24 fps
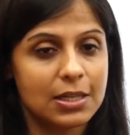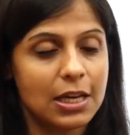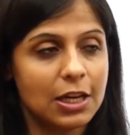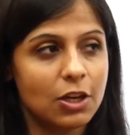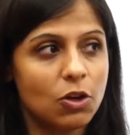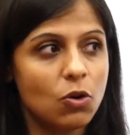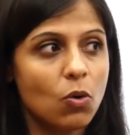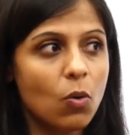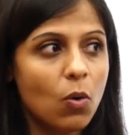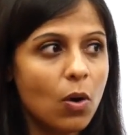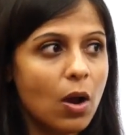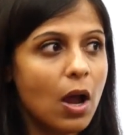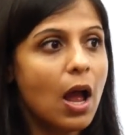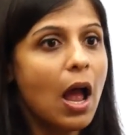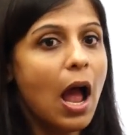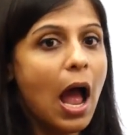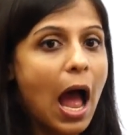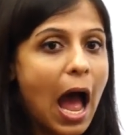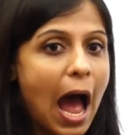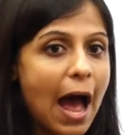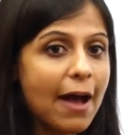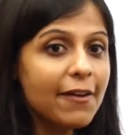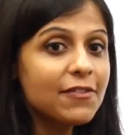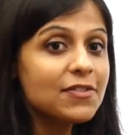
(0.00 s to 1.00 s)
Like, you
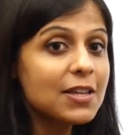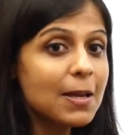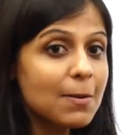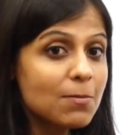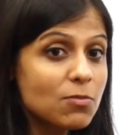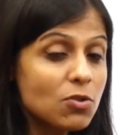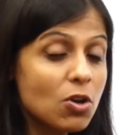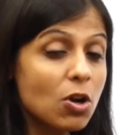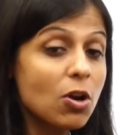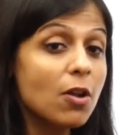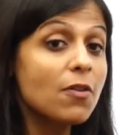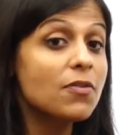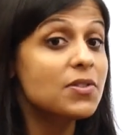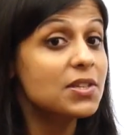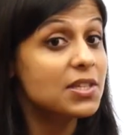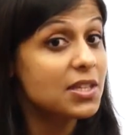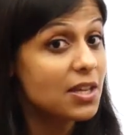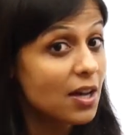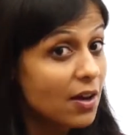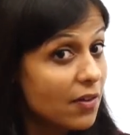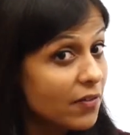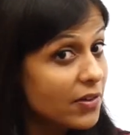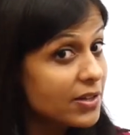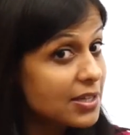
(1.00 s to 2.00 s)
have some sort of
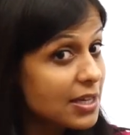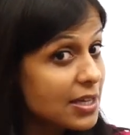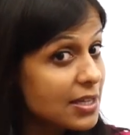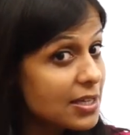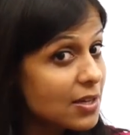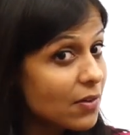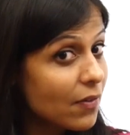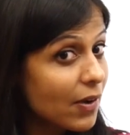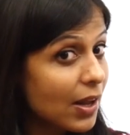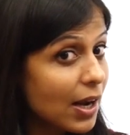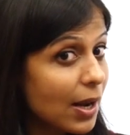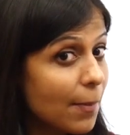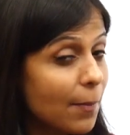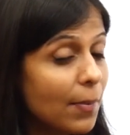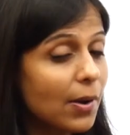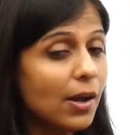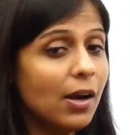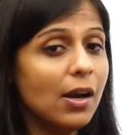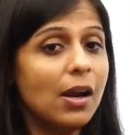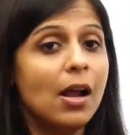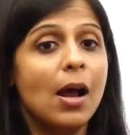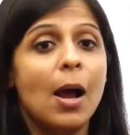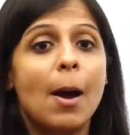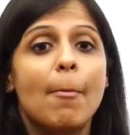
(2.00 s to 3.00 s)
services
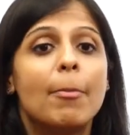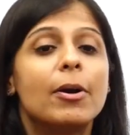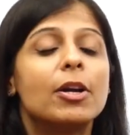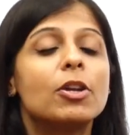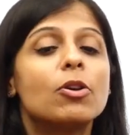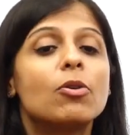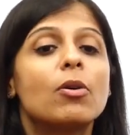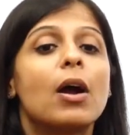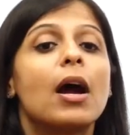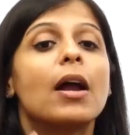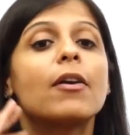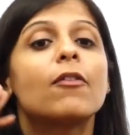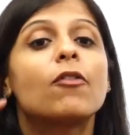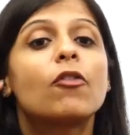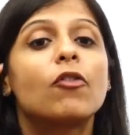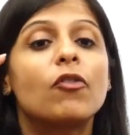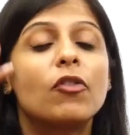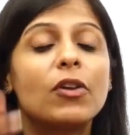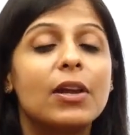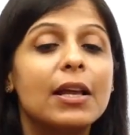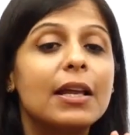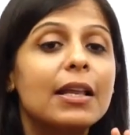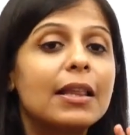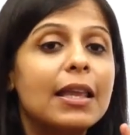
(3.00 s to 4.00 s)
available, but you can't
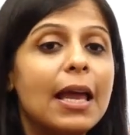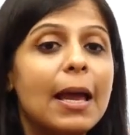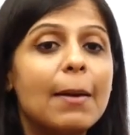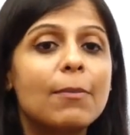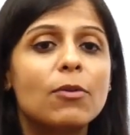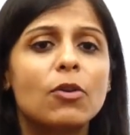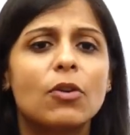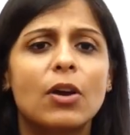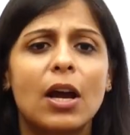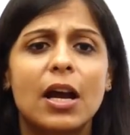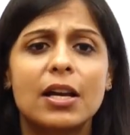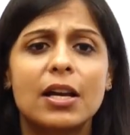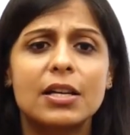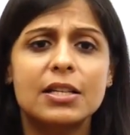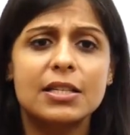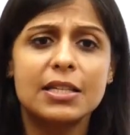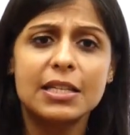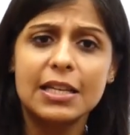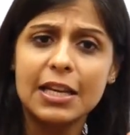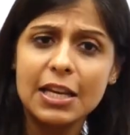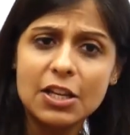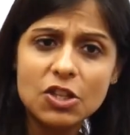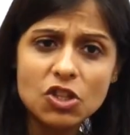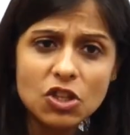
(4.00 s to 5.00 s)
feel them, you can't
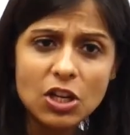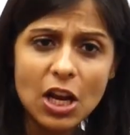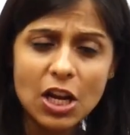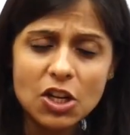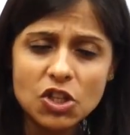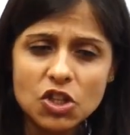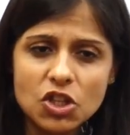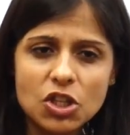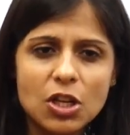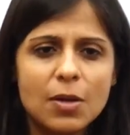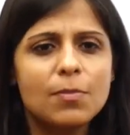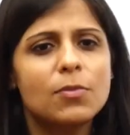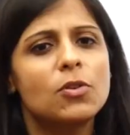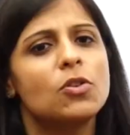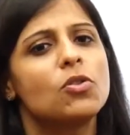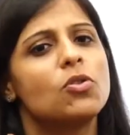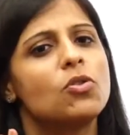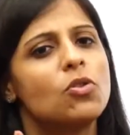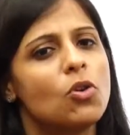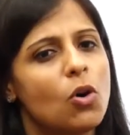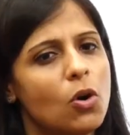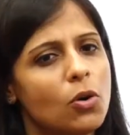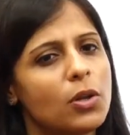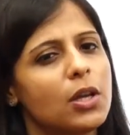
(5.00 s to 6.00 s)
touch them. You
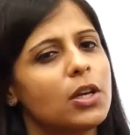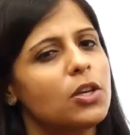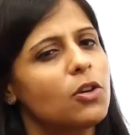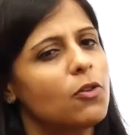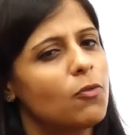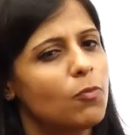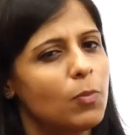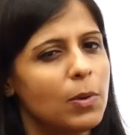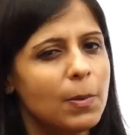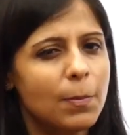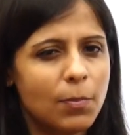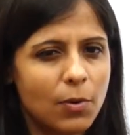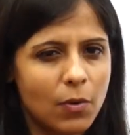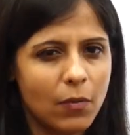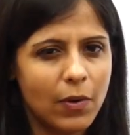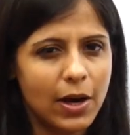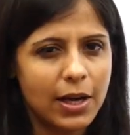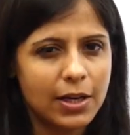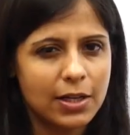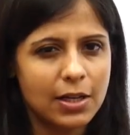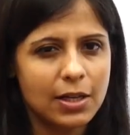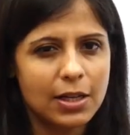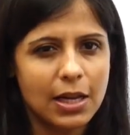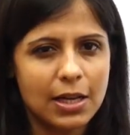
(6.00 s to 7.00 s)
know that you've been
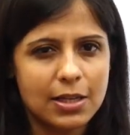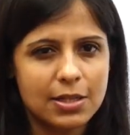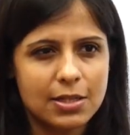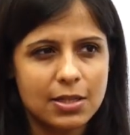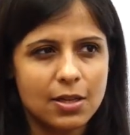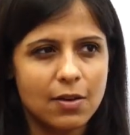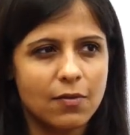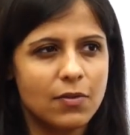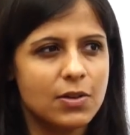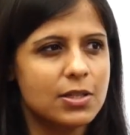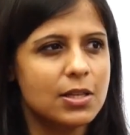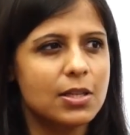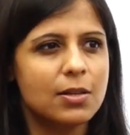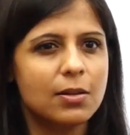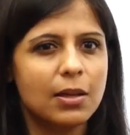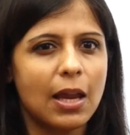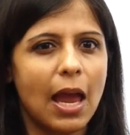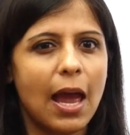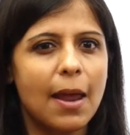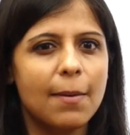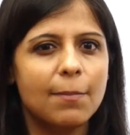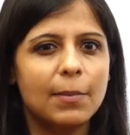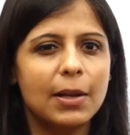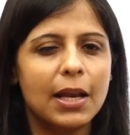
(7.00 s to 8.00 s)
provided that service. It
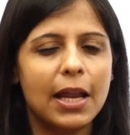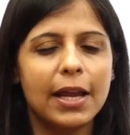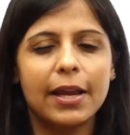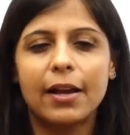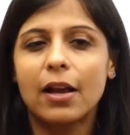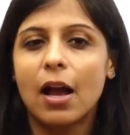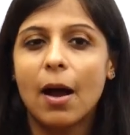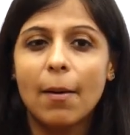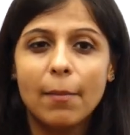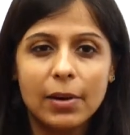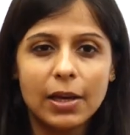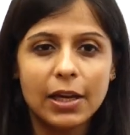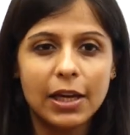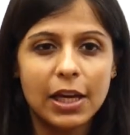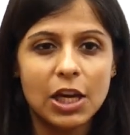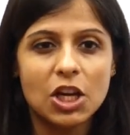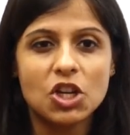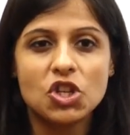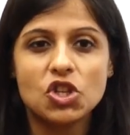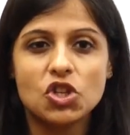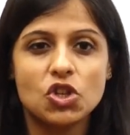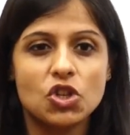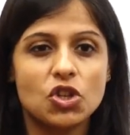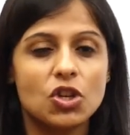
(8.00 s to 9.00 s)
can be like
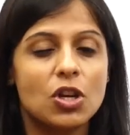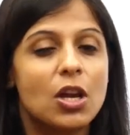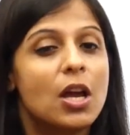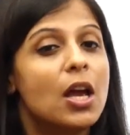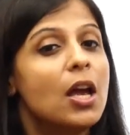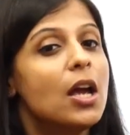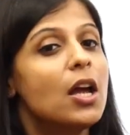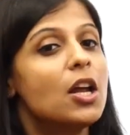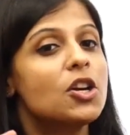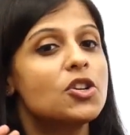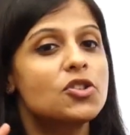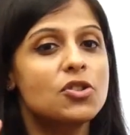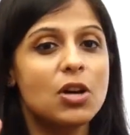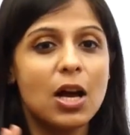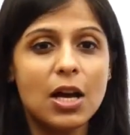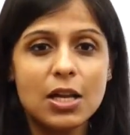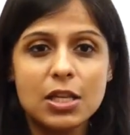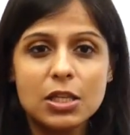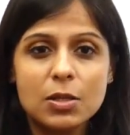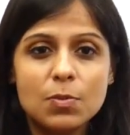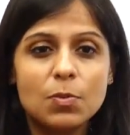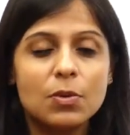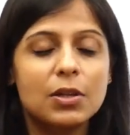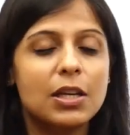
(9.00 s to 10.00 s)
communication,
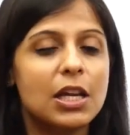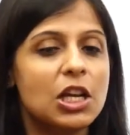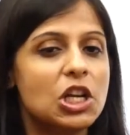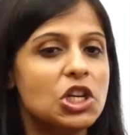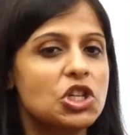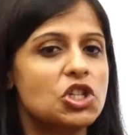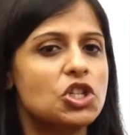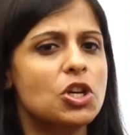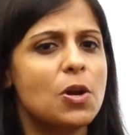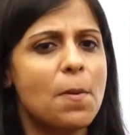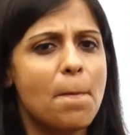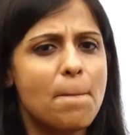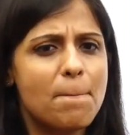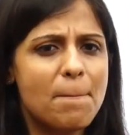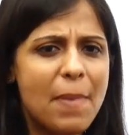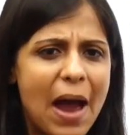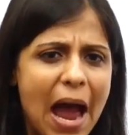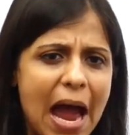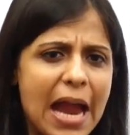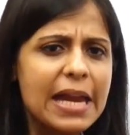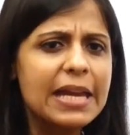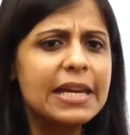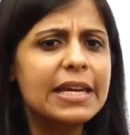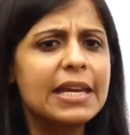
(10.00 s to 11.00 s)
transportation,
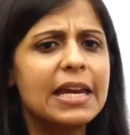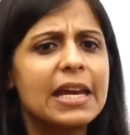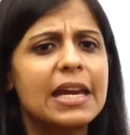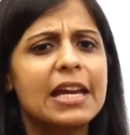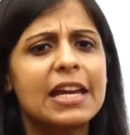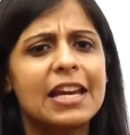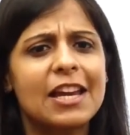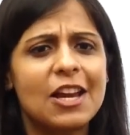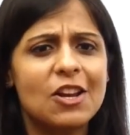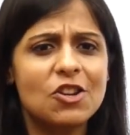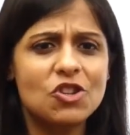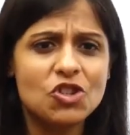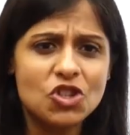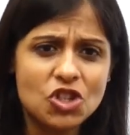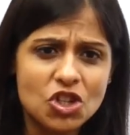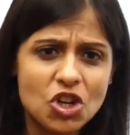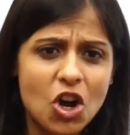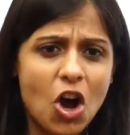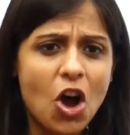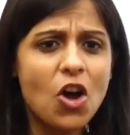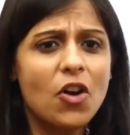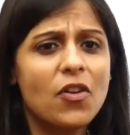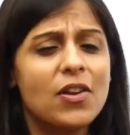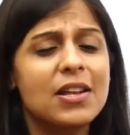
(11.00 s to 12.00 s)
banking,
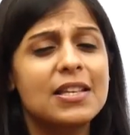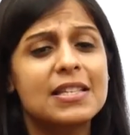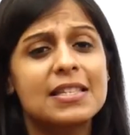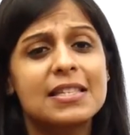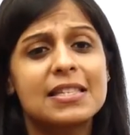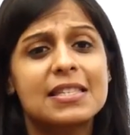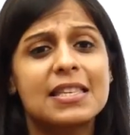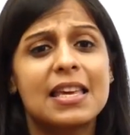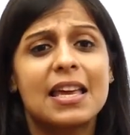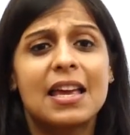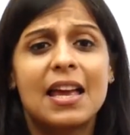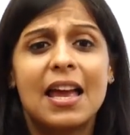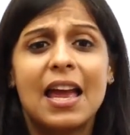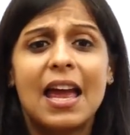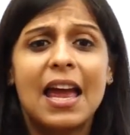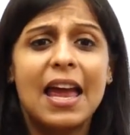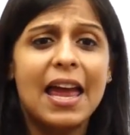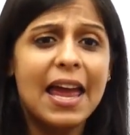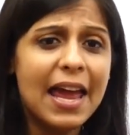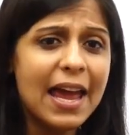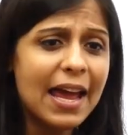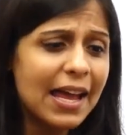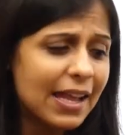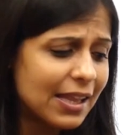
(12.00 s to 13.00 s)
insurance,
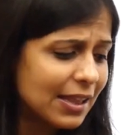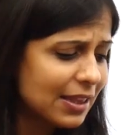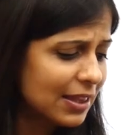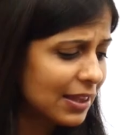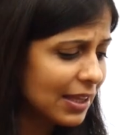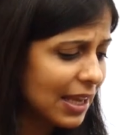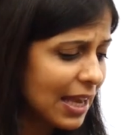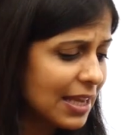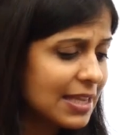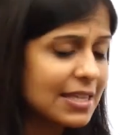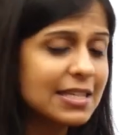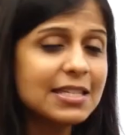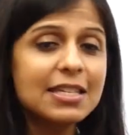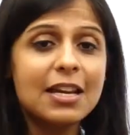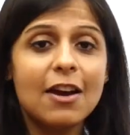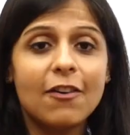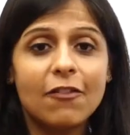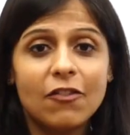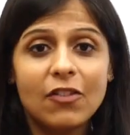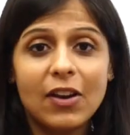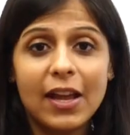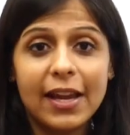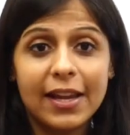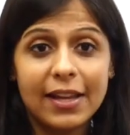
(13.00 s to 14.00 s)
health, and
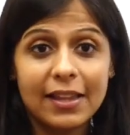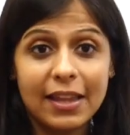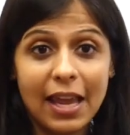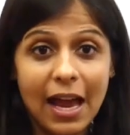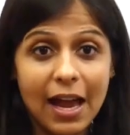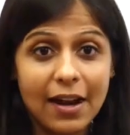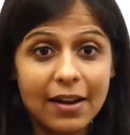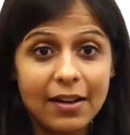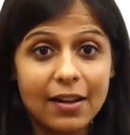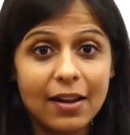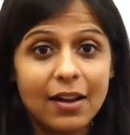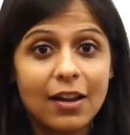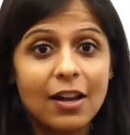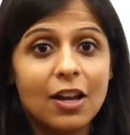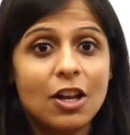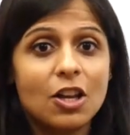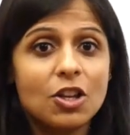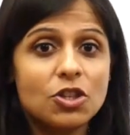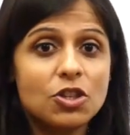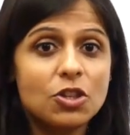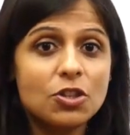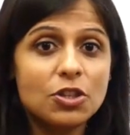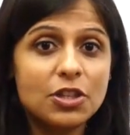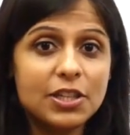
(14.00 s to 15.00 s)
stuff like that.
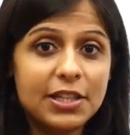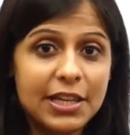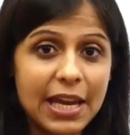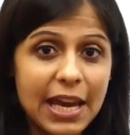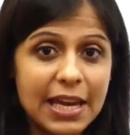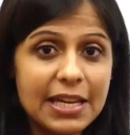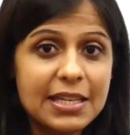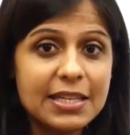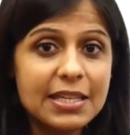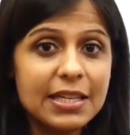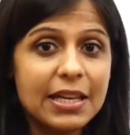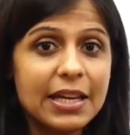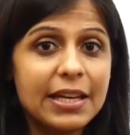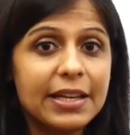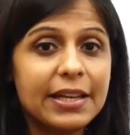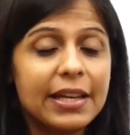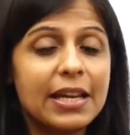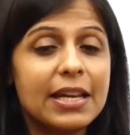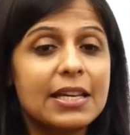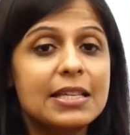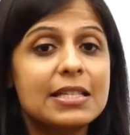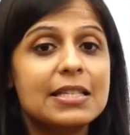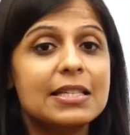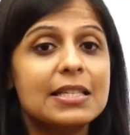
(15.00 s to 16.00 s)
So yes, it
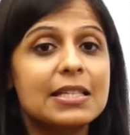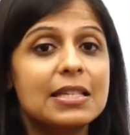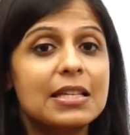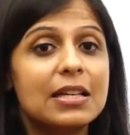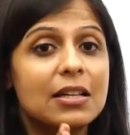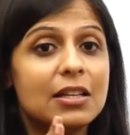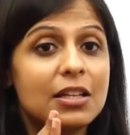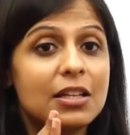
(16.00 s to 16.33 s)
is